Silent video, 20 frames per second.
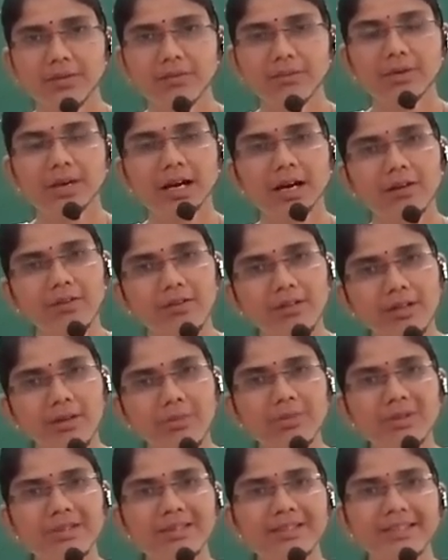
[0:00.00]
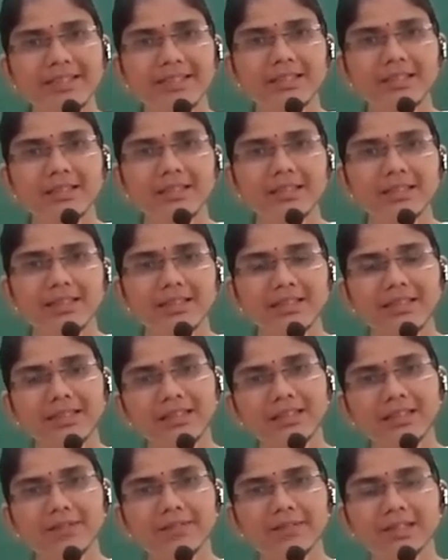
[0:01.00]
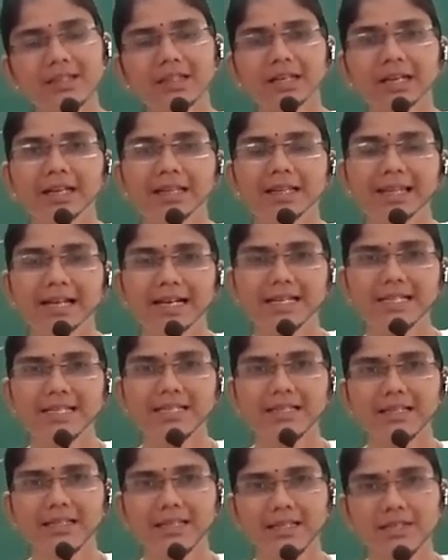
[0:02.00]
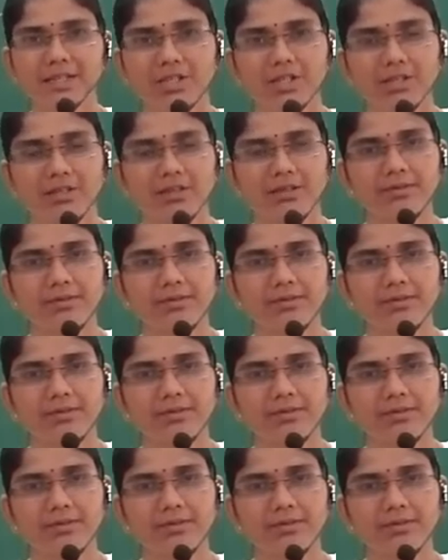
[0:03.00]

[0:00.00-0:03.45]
we have completed in our last lecture.